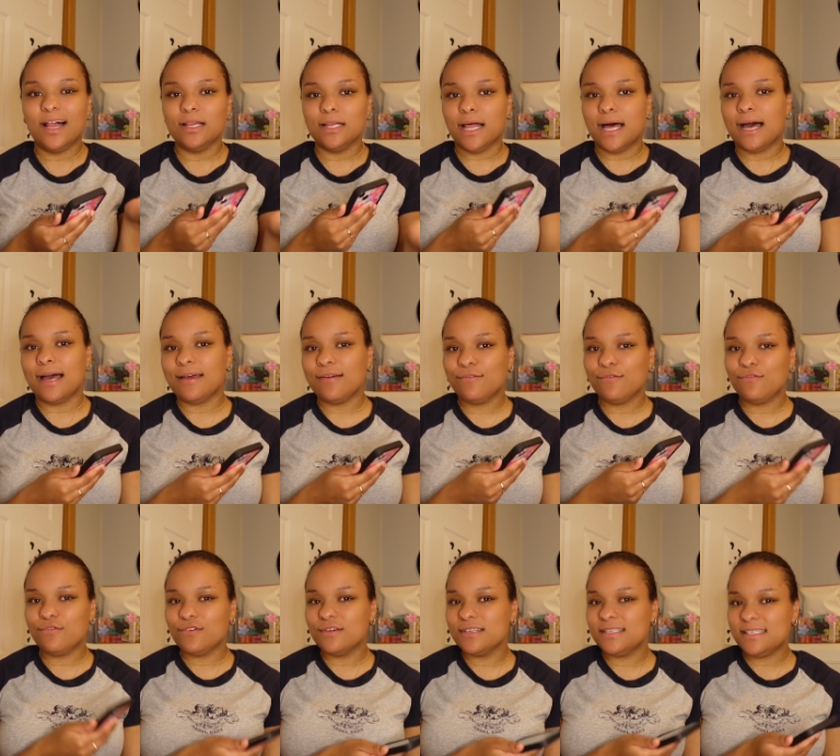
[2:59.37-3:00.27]
lot
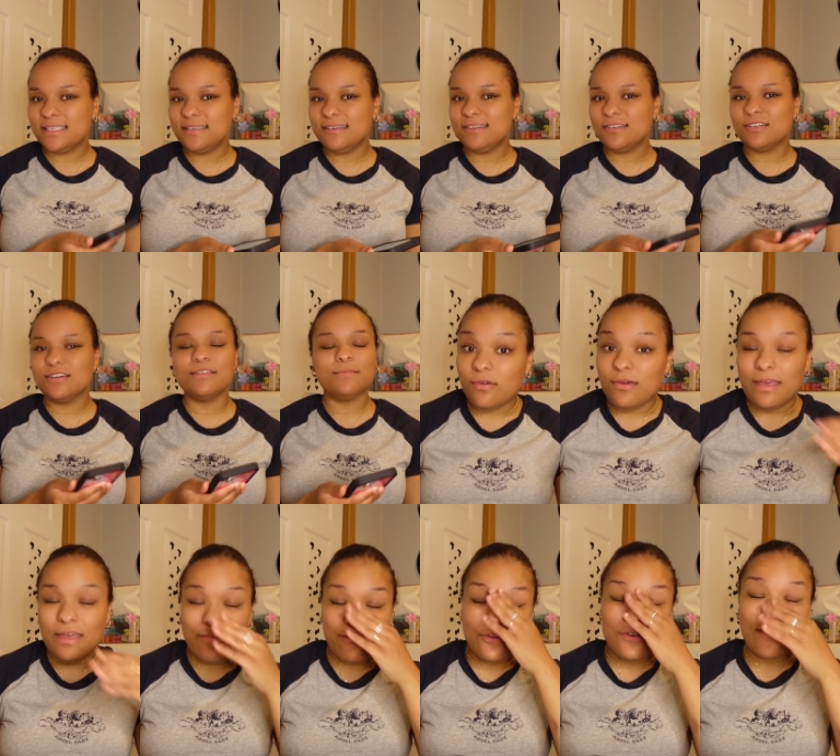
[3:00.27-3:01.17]
for a senior.
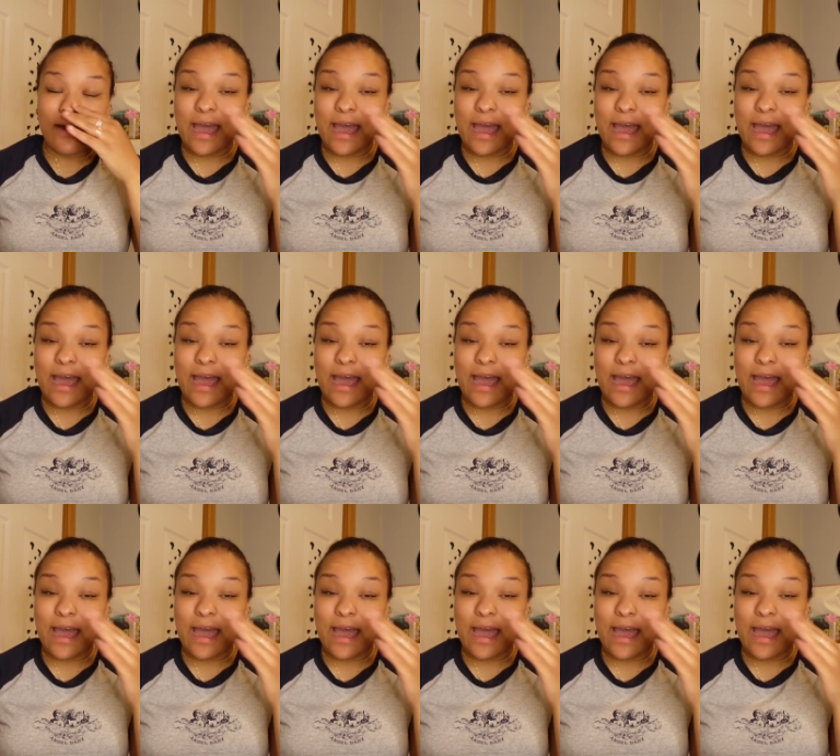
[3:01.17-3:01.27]
If you